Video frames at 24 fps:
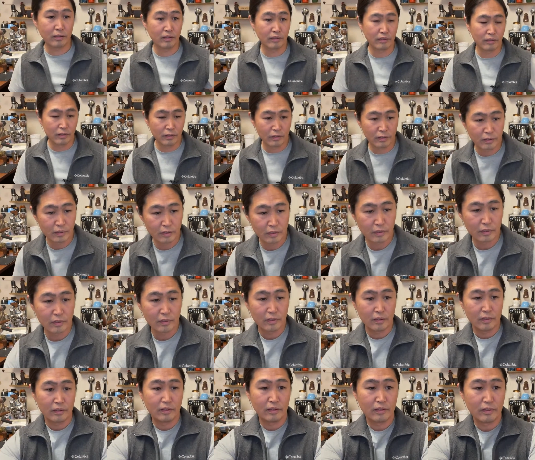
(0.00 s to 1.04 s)

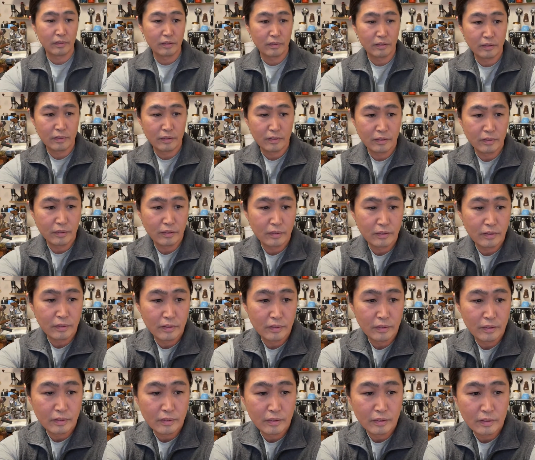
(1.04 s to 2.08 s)

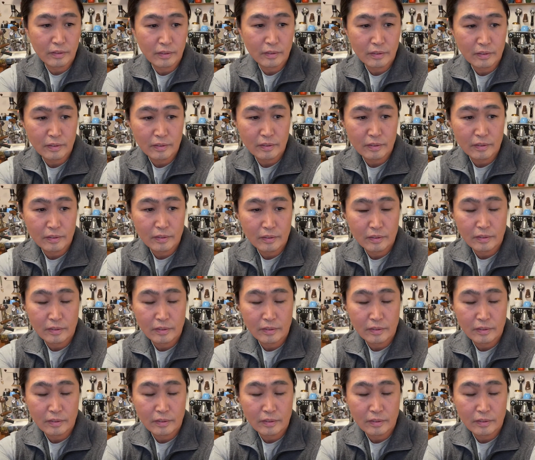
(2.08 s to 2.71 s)
[no speech]